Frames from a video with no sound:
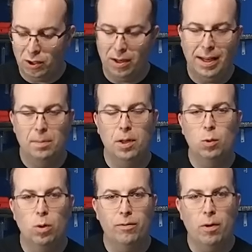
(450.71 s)
going to keep the
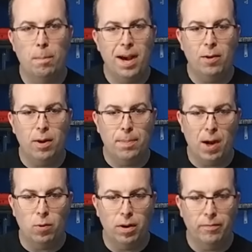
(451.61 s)
12 volt battery
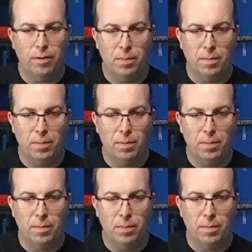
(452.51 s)
powered up for